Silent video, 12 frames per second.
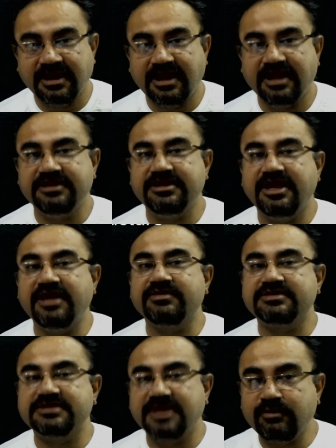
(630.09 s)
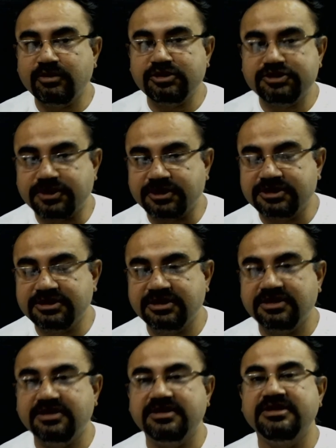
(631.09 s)
and their cell wall
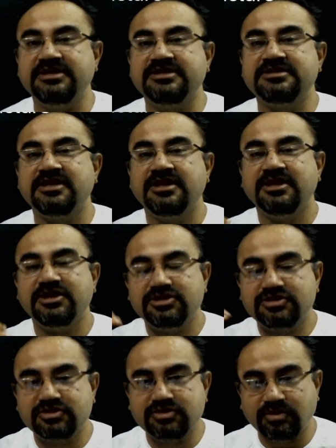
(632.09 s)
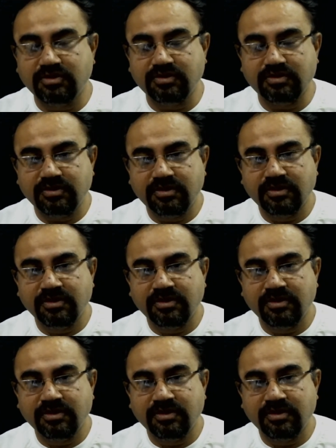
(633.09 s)
structure is so